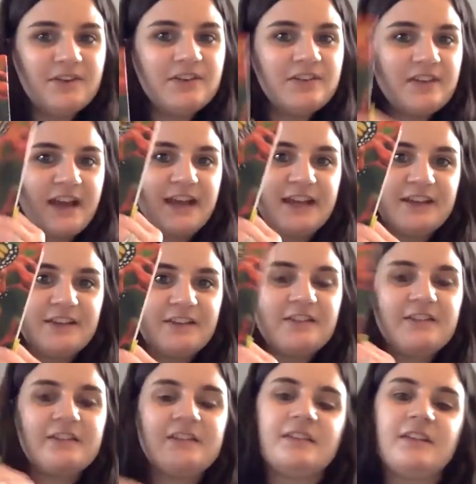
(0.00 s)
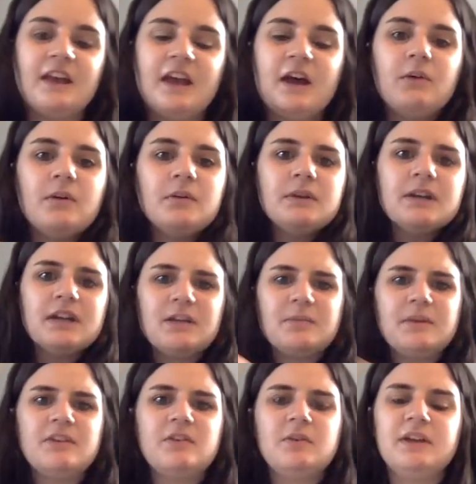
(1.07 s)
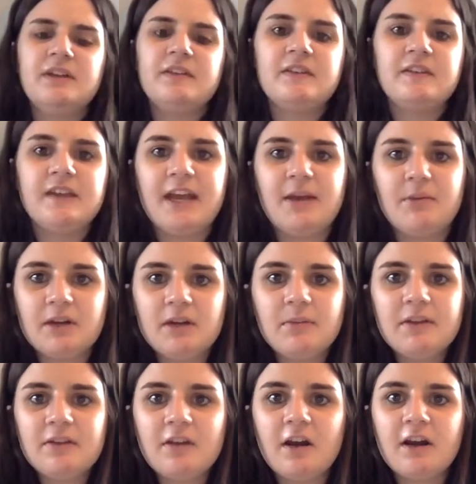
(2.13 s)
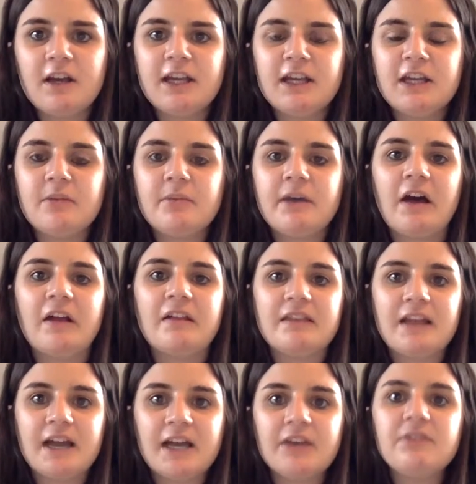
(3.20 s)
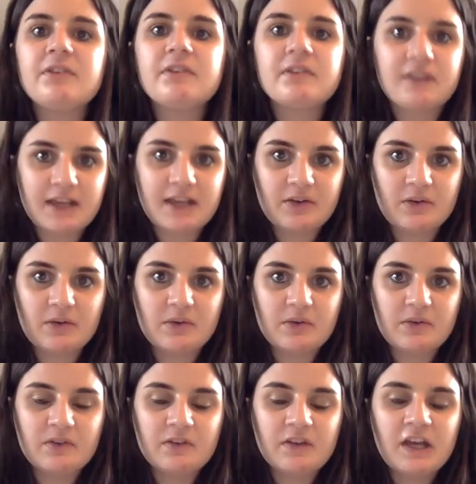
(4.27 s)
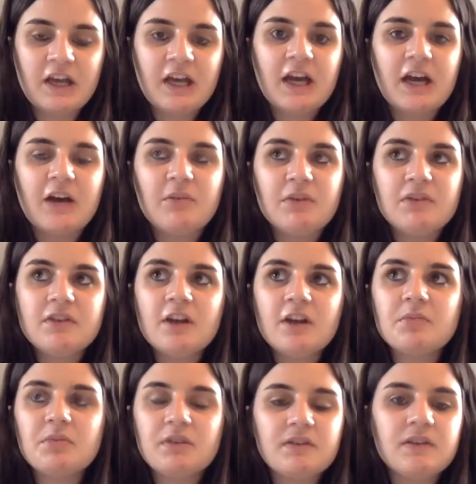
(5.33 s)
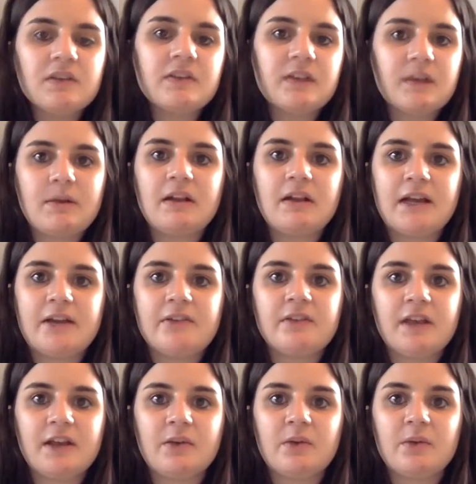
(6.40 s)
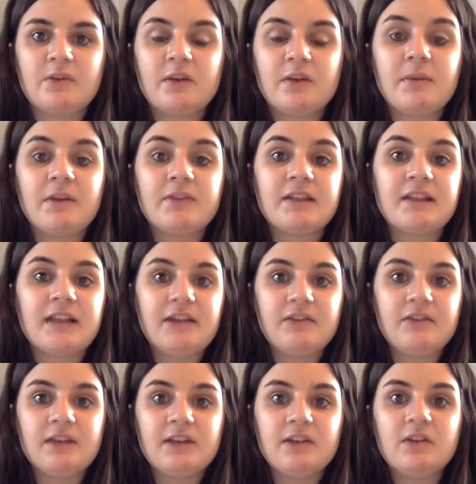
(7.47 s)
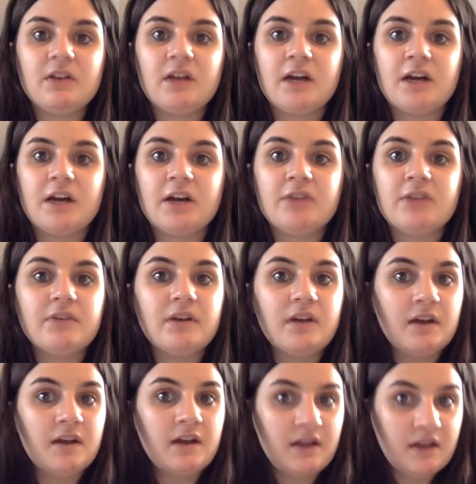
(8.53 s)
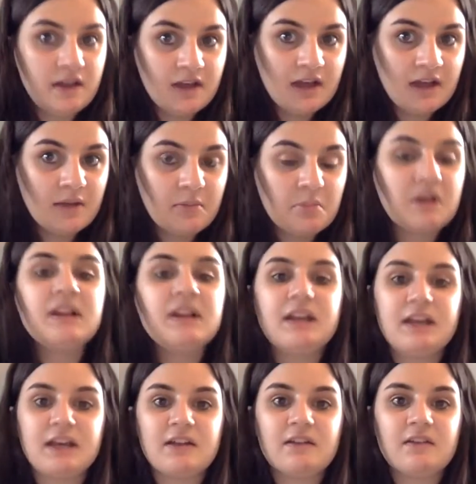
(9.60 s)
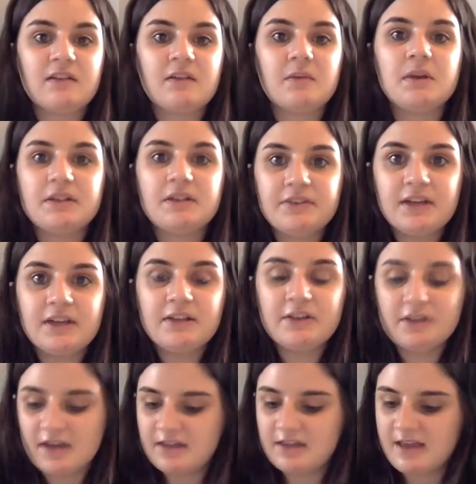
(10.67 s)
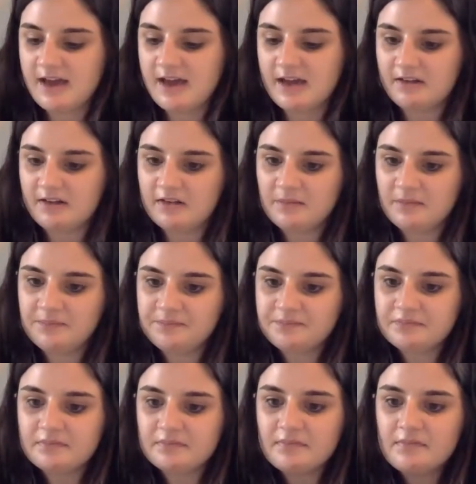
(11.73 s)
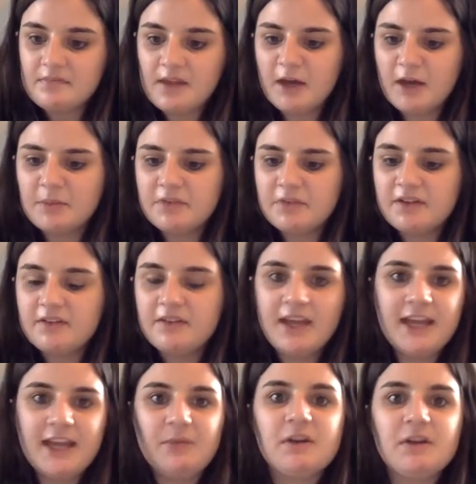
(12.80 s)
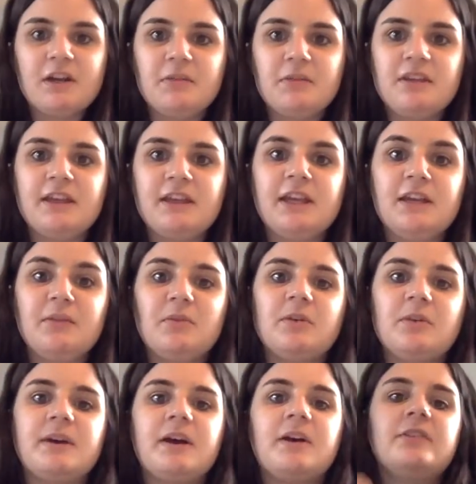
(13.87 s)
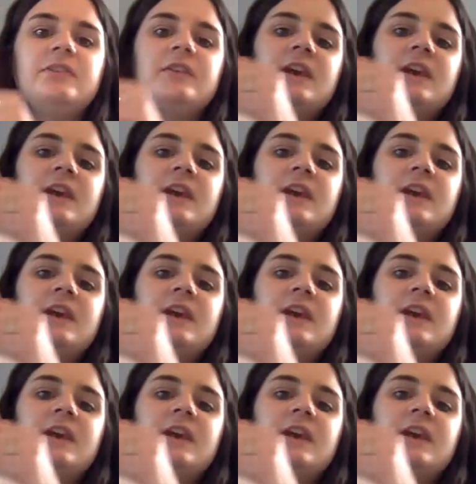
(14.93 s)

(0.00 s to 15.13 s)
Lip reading: science. What we're going to be doing today, we're going to be talking about life cycles. We've talked previously about life cycles, about the life cycle of plants. So we did look at that. Today, we're going to be thinking more about